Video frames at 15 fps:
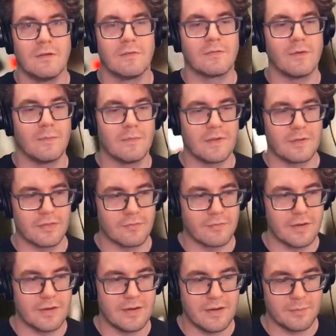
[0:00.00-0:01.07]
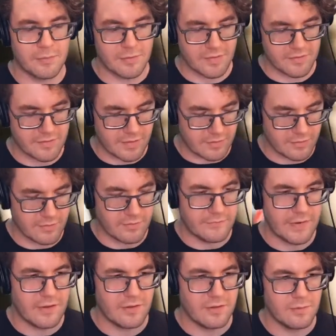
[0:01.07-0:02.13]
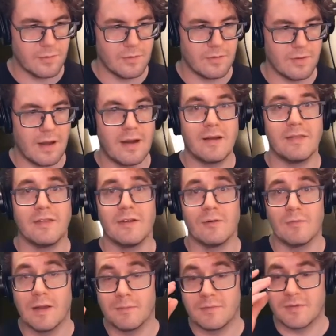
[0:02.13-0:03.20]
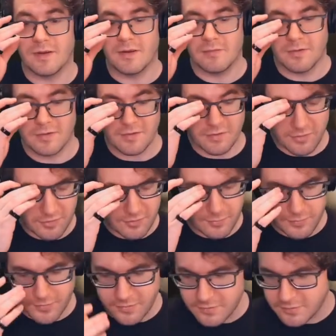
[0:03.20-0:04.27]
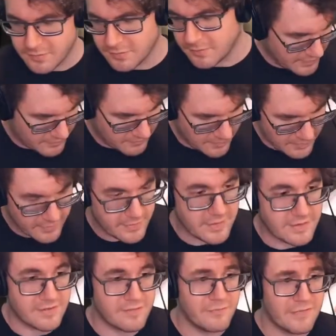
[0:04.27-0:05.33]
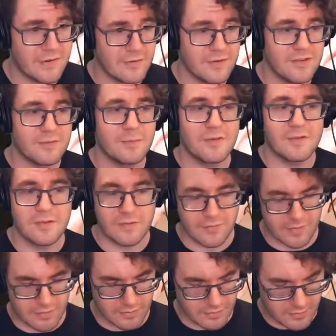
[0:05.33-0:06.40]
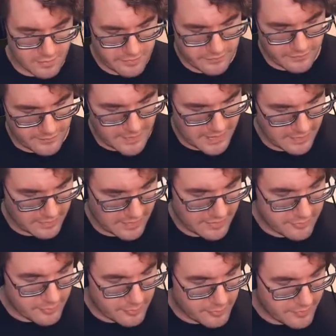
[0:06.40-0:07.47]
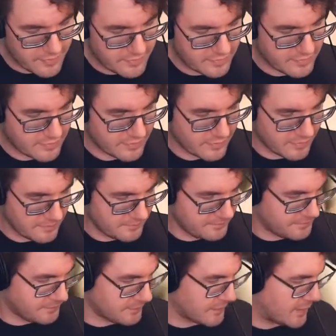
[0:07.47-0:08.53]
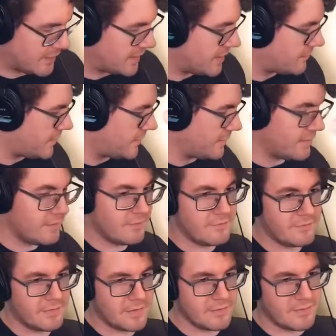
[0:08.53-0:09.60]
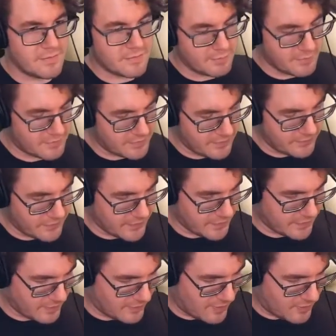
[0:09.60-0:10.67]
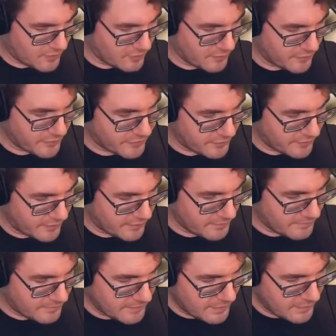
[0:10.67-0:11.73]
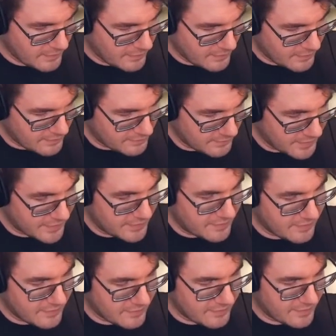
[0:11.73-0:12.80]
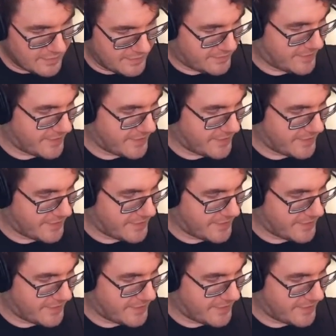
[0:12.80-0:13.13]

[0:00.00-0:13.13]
from the 3D prints that are available on their website, which is super cool. I wanted a very specific look for my Electro Priests, and I wanted very specific arms for them. But it's